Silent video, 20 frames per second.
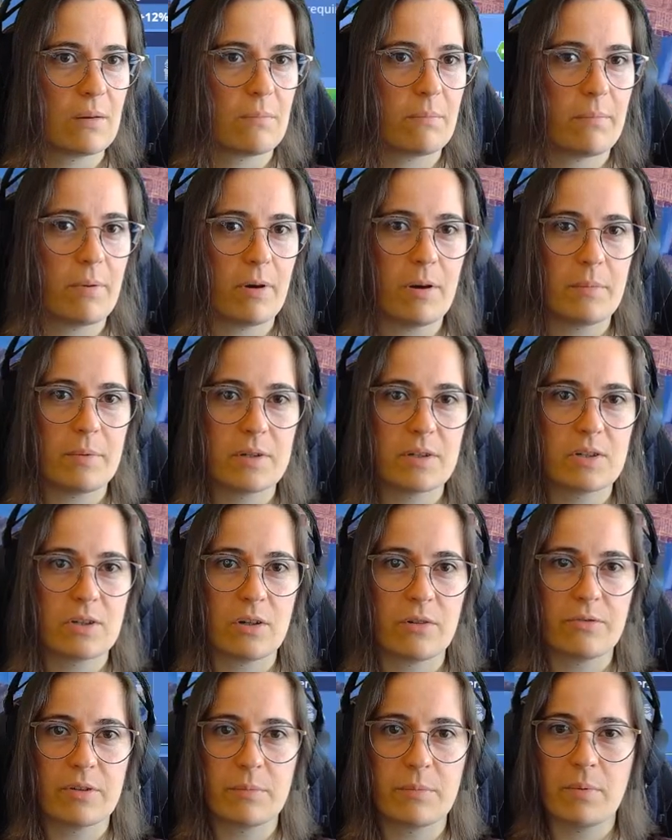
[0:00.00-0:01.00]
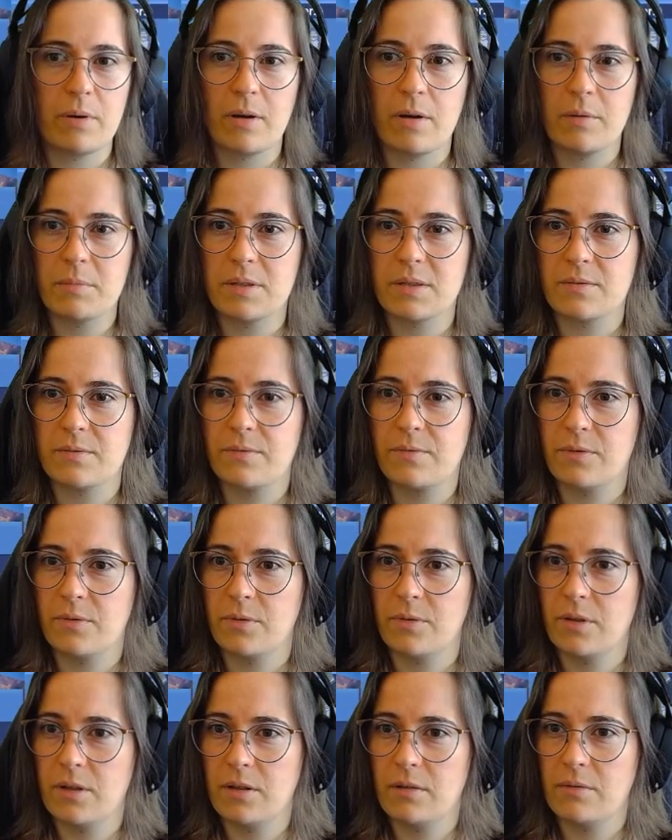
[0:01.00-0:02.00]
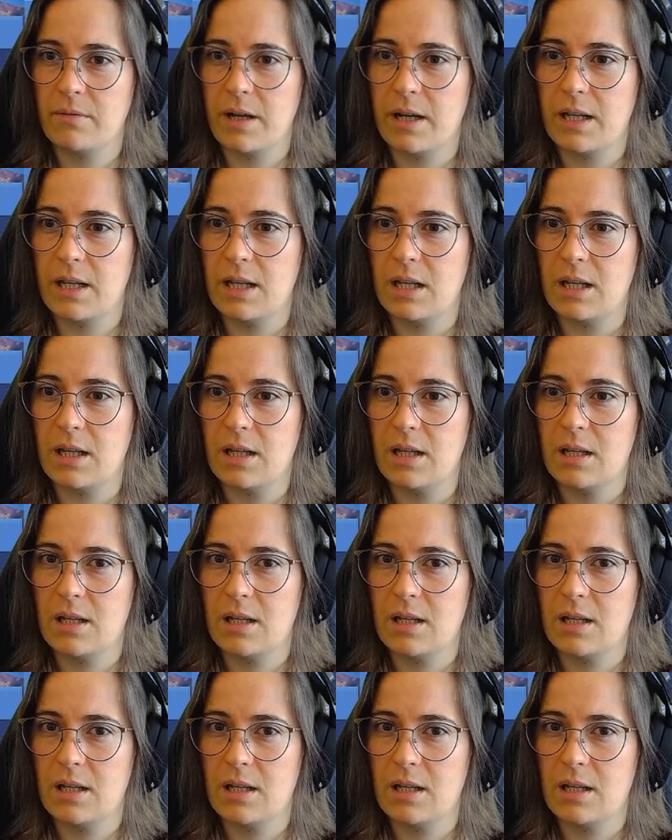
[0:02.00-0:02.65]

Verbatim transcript: Bob on Toffee Pop is full already?